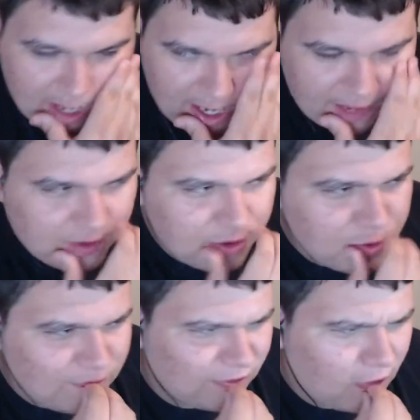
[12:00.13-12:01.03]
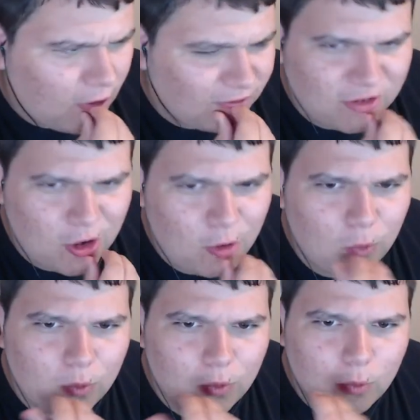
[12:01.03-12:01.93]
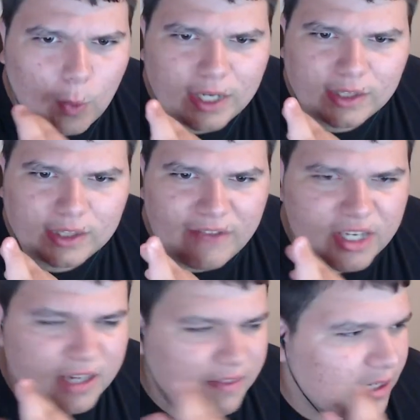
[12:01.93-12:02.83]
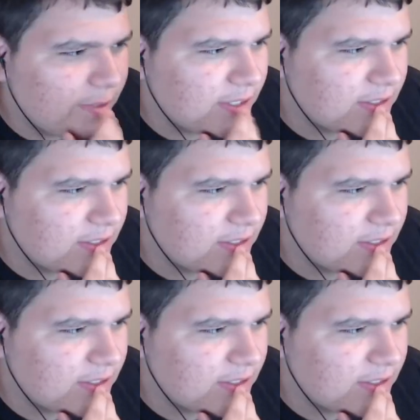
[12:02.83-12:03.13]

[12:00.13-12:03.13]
And the new vault, vault 111, I think it was.